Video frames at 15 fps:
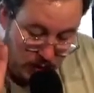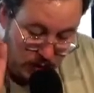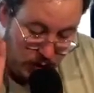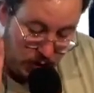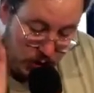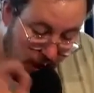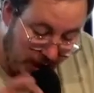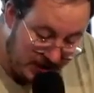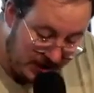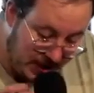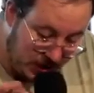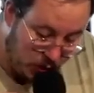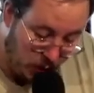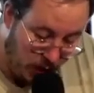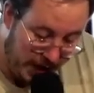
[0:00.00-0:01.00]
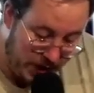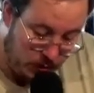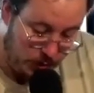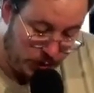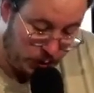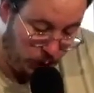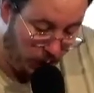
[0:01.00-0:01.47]
just as Christ
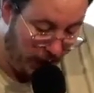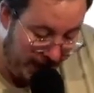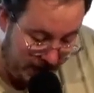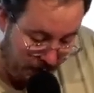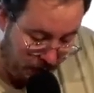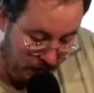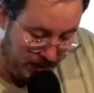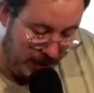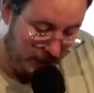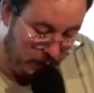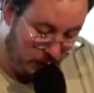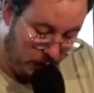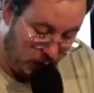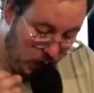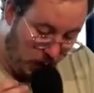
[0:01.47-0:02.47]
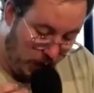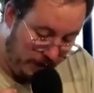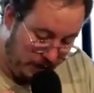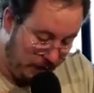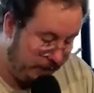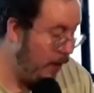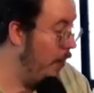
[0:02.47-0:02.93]
was raised from the dead through the glory of
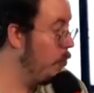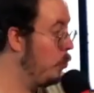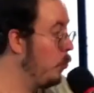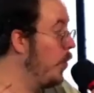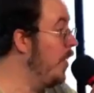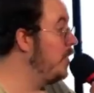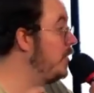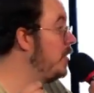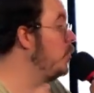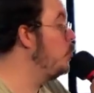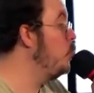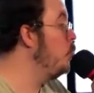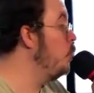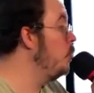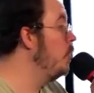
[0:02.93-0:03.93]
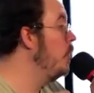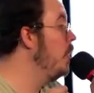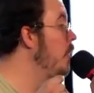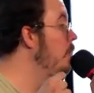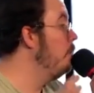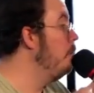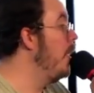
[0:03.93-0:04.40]
the Father, we too
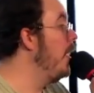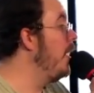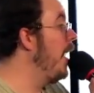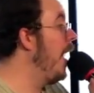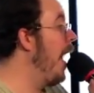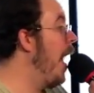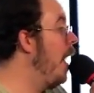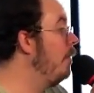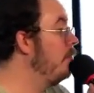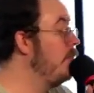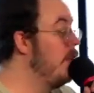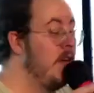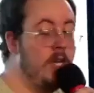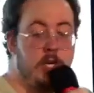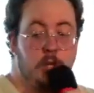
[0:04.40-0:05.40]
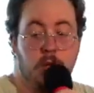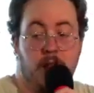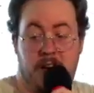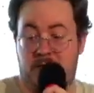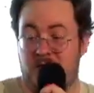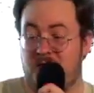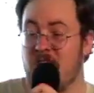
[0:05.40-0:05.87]
may have new
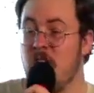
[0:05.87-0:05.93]
life. You see,